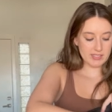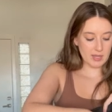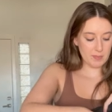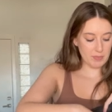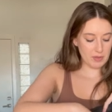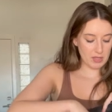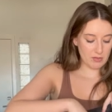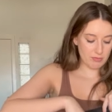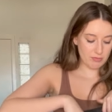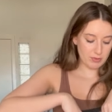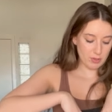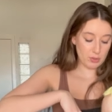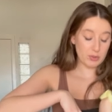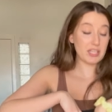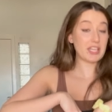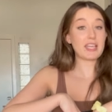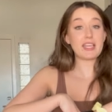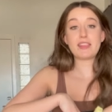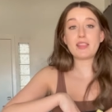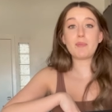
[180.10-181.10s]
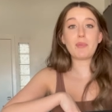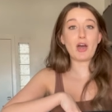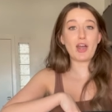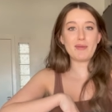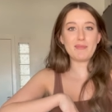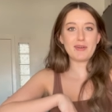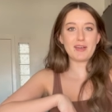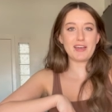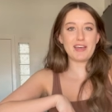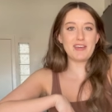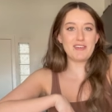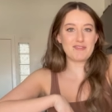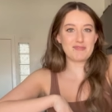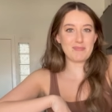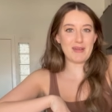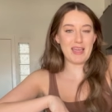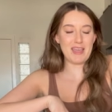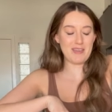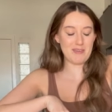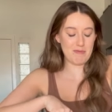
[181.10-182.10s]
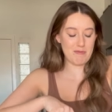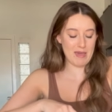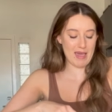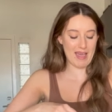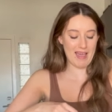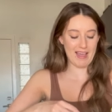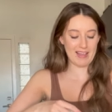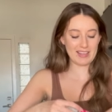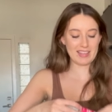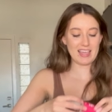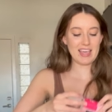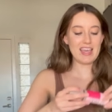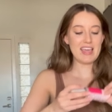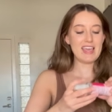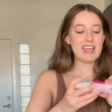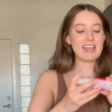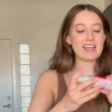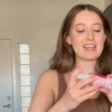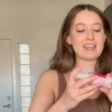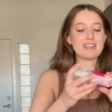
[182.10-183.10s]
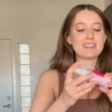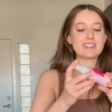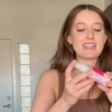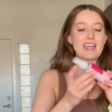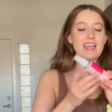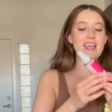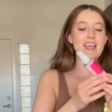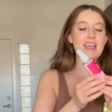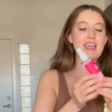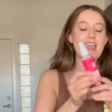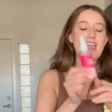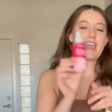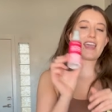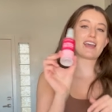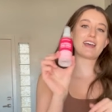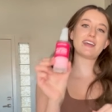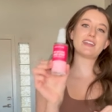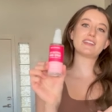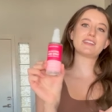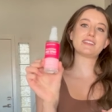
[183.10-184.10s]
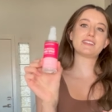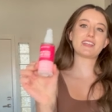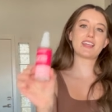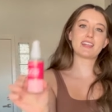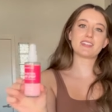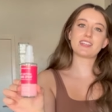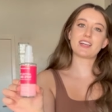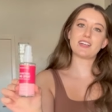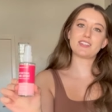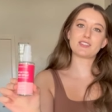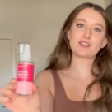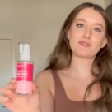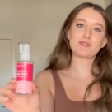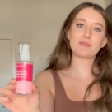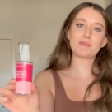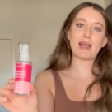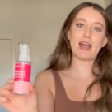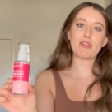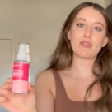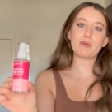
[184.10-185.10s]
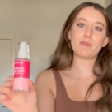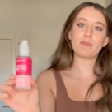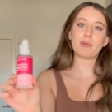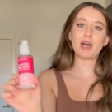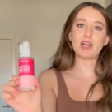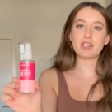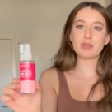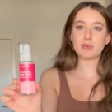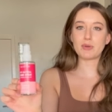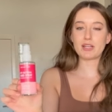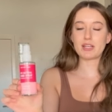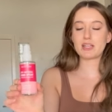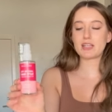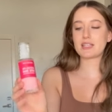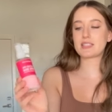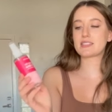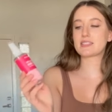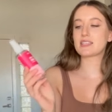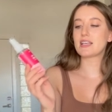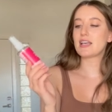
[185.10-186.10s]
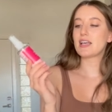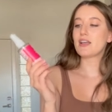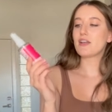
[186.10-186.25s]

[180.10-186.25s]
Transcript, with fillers: up, floating in the bottom of my bag is a hand sanitizer from Bath & Body Works.